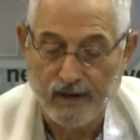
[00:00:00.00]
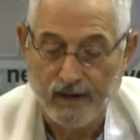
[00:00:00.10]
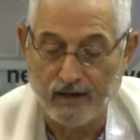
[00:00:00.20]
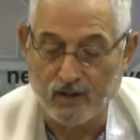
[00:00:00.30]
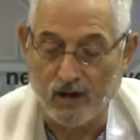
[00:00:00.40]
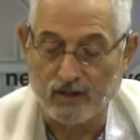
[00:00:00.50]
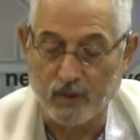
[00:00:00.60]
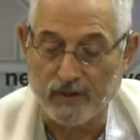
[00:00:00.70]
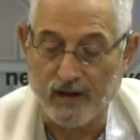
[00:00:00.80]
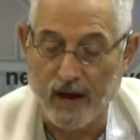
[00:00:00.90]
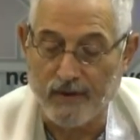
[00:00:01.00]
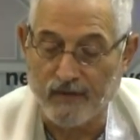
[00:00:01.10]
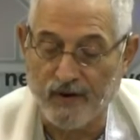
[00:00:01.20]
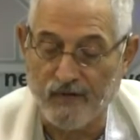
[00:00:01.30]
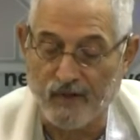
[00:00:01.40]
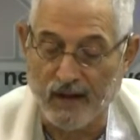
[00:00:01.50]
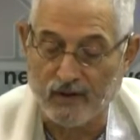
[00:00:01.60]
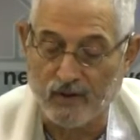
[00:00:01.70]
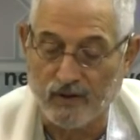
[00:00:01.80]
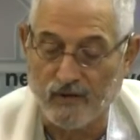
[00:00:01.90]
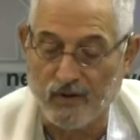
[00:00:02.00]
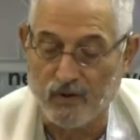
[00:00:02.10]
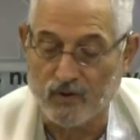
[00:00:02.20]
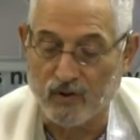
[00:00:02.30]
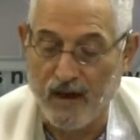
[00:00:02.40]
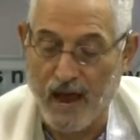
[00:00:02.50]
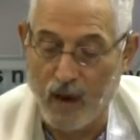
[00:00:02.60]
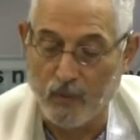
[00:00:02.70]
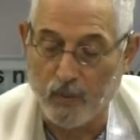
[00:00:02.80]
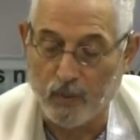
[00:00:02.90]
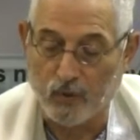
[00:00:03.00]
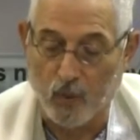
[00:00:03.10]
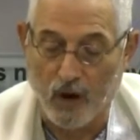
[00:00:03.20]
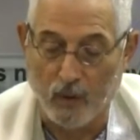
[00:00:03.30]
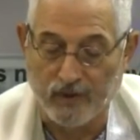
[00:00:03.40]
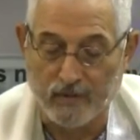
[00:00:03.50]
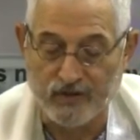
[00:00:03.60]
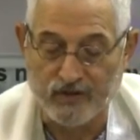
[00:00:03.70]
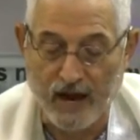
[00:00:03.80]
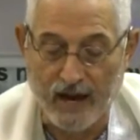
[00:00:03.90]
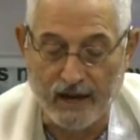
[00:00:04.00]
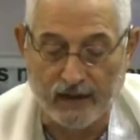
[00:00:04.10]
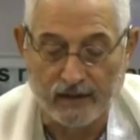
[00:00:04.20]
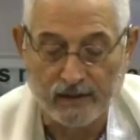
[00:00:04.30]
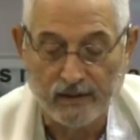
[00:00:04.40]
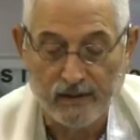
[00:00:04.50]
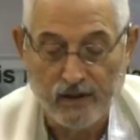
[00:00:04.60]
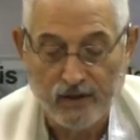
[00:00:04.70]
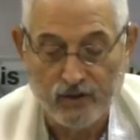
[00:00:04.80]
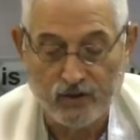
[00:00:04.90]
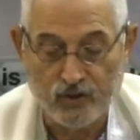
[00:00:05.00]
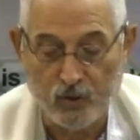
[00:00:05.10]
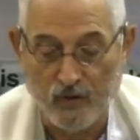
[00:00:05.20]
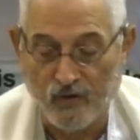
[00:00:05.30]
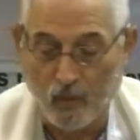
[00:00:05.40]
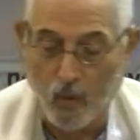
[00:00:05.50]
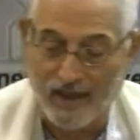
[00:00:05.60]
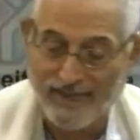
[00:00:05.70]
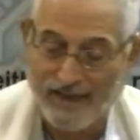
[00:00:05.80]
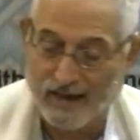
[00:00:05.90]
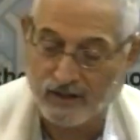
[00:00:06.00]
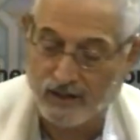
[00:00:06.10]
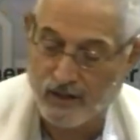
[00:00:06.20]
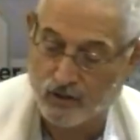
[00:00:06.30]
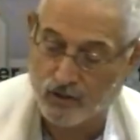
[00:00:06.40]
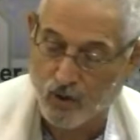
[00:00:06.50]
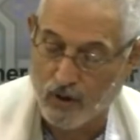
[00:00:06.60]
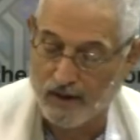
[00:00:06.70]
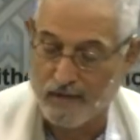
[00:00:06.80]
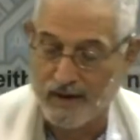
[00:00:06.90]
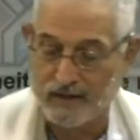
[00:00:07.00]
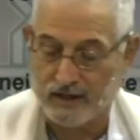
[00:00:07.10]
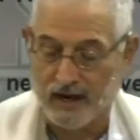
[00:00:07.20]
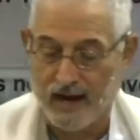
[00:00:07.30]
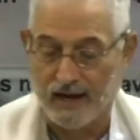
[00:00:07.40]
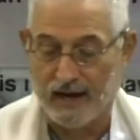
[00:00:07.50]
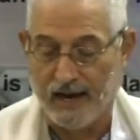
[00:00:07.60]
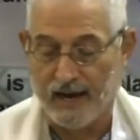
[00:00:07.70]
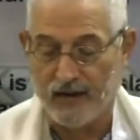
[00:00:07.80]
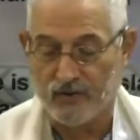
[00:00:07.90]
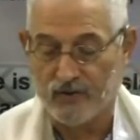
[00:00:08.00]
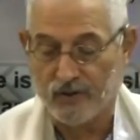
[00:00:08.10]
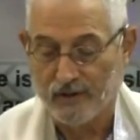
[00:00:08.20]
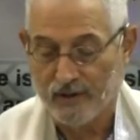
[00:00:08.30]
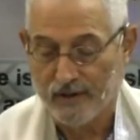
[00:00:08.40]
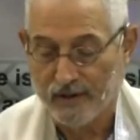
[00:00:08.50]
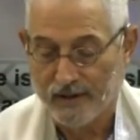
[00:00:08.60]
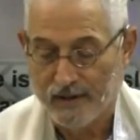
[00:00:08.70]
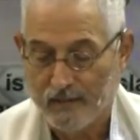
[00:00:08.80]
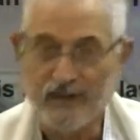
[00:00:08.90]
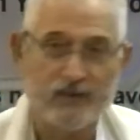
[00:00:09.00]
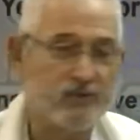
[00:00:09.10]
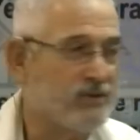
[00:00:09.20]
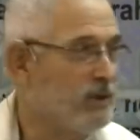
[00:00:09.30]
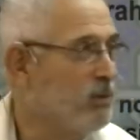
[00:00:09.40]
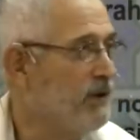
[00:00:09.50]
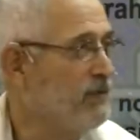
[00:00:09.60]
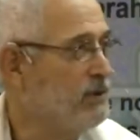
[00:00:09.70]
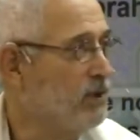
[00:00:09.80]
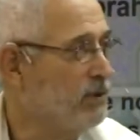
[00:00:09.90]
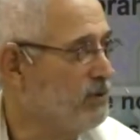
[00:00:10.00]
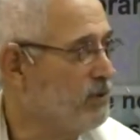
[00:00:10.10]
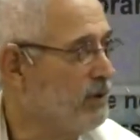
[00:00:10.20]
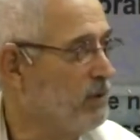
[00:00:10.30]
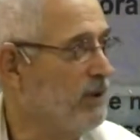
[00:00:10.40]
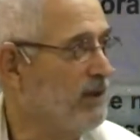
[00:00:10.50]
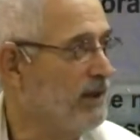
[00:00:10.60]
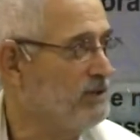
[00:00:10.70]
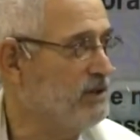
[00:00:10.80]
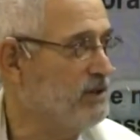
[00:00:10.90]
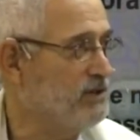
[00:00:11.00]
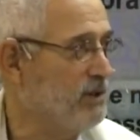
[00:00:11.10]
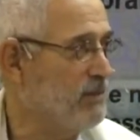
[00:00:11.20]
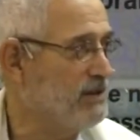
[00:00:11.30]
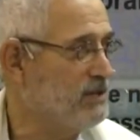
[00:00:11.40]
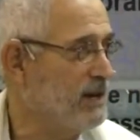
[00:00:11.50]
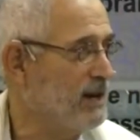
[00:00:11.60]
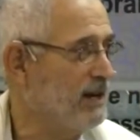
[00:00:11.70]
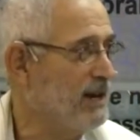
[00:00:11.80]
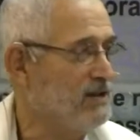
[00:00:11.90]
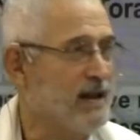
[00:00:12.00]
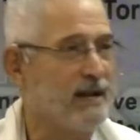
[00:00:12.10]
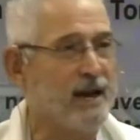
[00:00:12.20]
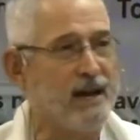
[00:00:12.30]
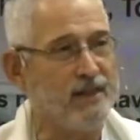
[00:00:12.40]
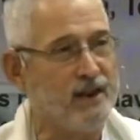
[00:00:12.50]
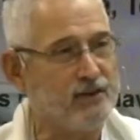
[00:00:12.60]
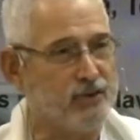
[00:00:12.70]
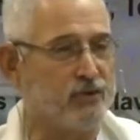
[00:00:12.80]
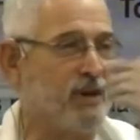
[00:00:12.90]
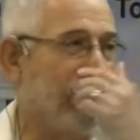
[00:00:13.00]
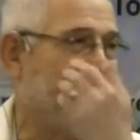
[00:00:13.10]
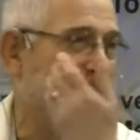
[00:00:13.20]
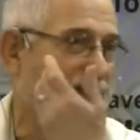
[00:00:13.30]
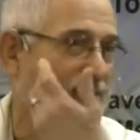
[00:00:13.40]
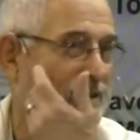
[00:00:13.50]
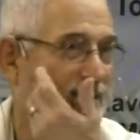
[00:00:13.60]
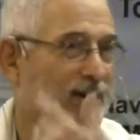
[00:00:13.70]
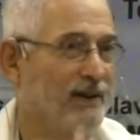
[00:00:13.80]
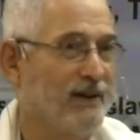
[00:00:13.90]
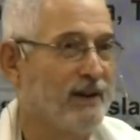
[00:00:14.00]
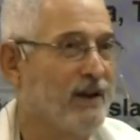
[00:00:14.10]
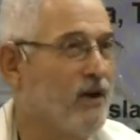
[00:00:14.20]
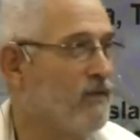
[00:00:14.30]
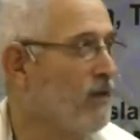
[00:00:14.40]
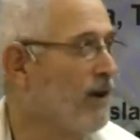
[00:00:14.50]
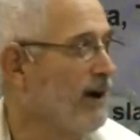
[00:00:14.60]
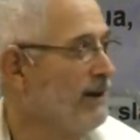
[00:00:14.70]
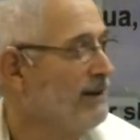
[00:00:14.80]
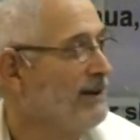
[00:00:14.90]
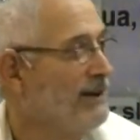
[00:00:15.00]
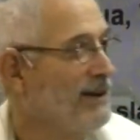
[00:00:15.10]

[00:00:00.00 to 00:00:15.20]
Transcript: It is also a time to reflect on the future and how we will dwell with the Messiah, Yeshua, for one thousand years during the Messianic Age. Be interesting. What if he told us during the one thousand years of the Messianic Age, hey guys, there's your tents. Go for it.